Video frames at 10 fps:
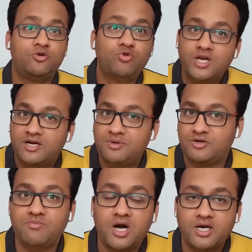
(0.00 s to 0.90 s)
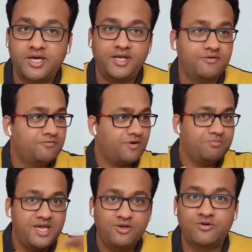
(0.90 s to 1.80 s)
Do a little bit of marketing,
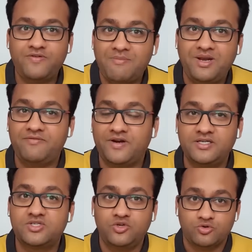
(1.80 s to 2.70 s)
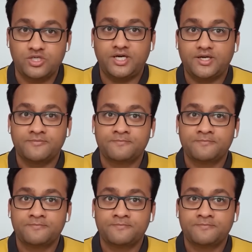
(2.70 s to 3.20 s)
make your family friends use it.